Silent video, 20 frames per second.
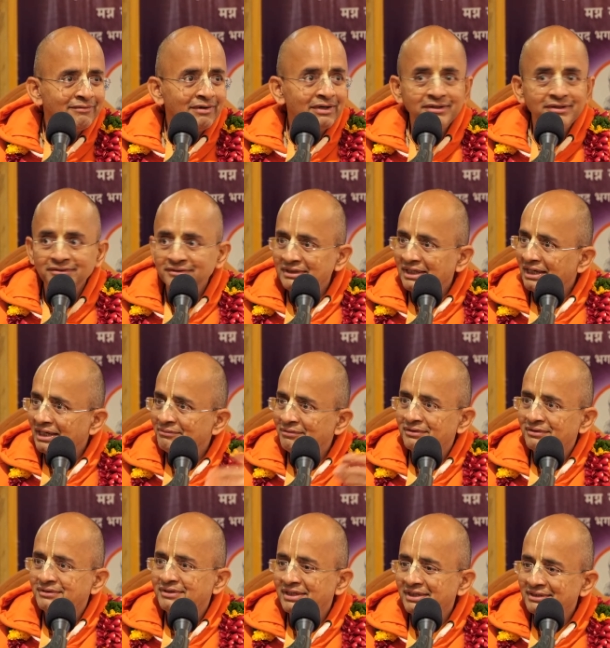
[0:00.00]
What do you say
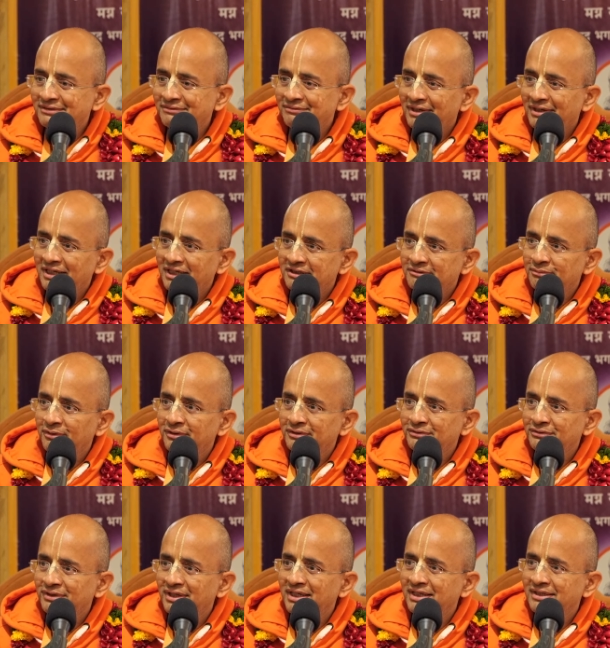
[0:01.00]
about this, what I
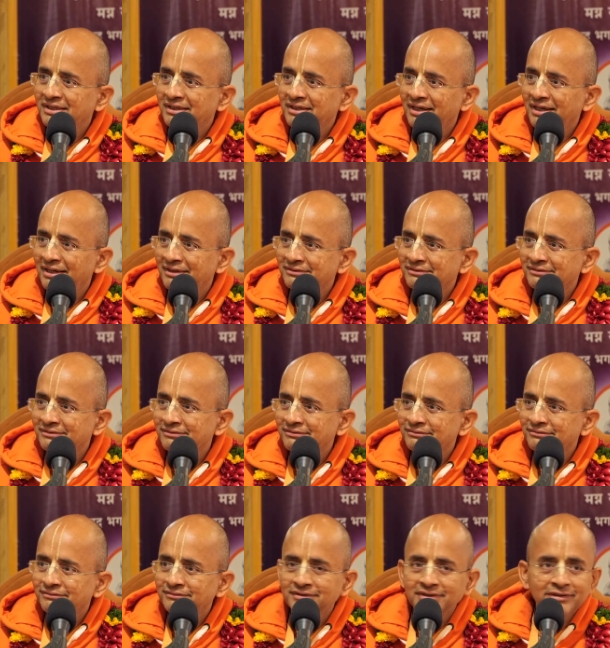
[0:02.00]
spoke today in the class?
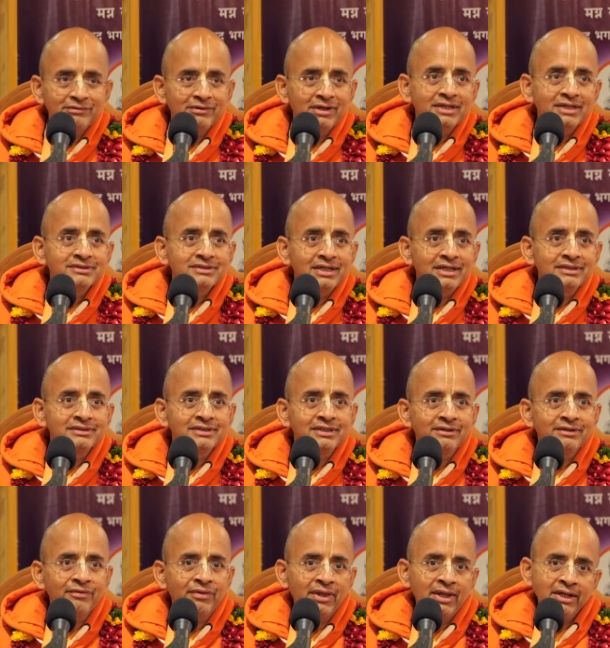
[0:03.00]
He would ask like
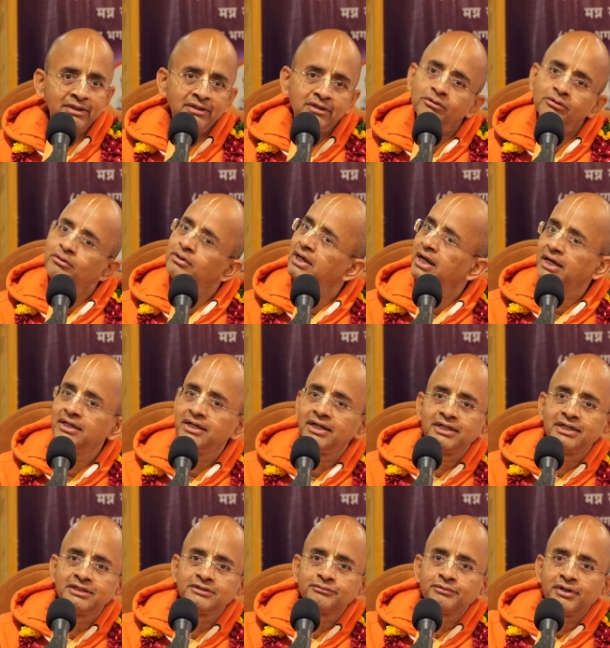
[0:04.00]
that. The whole
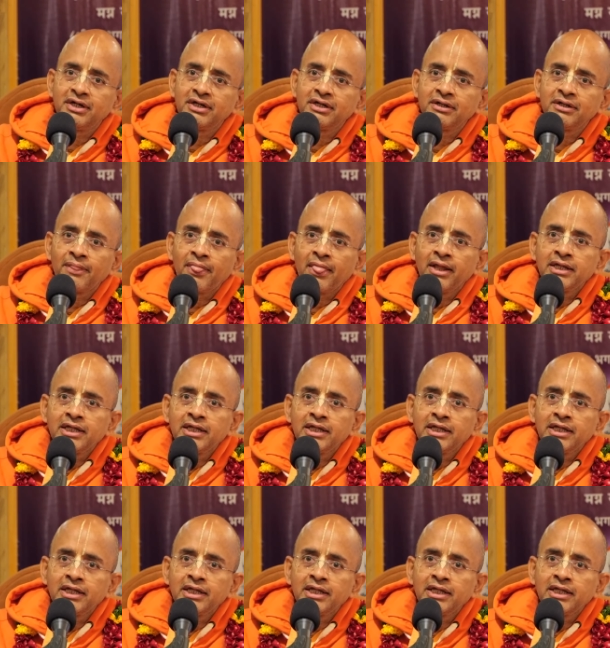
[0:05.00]
idea is what?